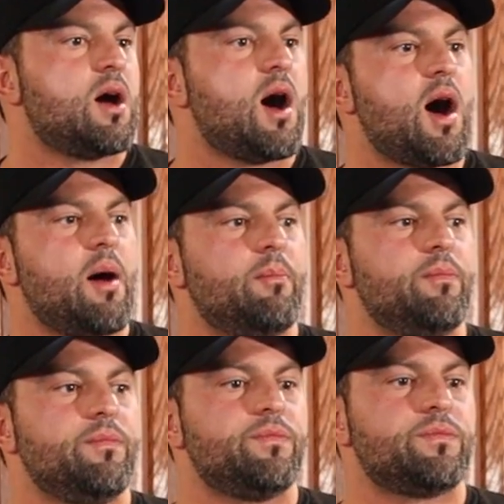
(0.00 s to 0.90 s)

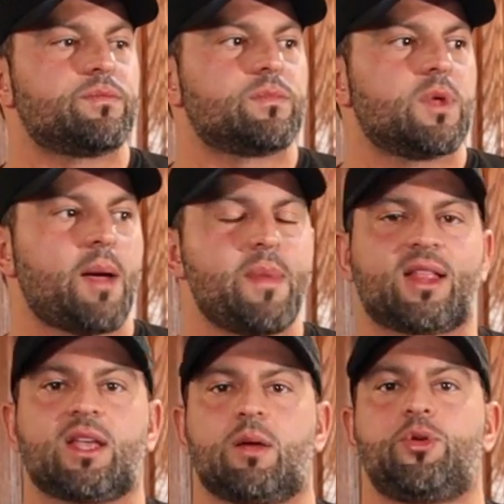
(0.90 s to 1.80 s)
Um, I
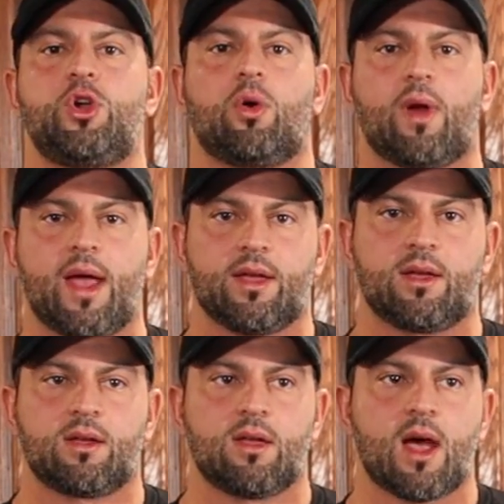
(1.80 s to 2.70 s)
make like a
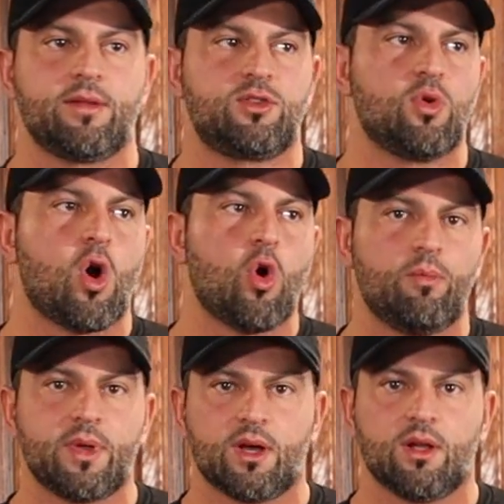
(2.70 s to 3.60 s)
puree. I do
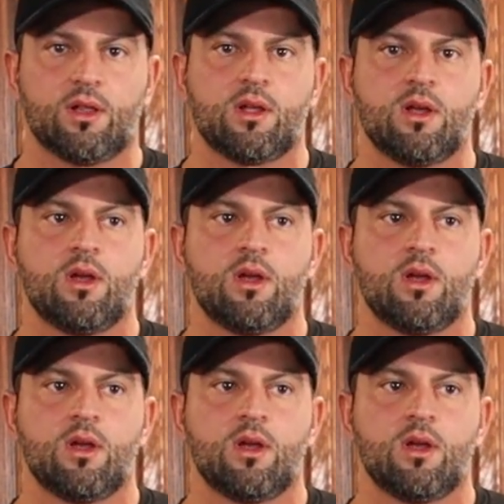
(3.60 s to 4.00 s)
oatmeal,